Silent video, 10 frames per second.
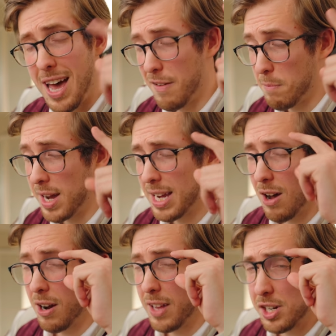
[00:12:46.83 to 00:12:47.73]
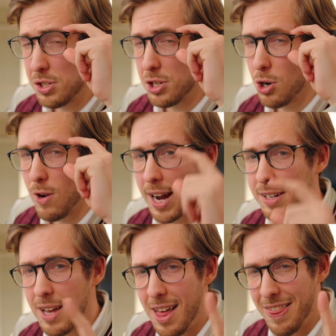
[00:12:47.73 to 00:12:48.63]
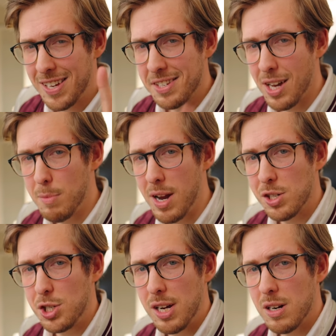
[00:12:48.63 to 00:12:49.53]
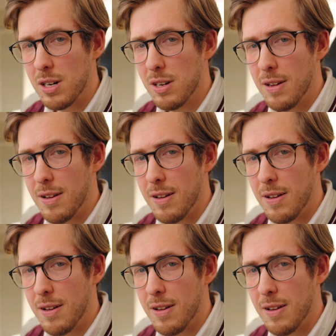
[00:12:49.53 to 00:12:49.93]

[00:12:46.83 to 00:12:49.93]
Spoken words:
And if my calculations are correct, this time next year,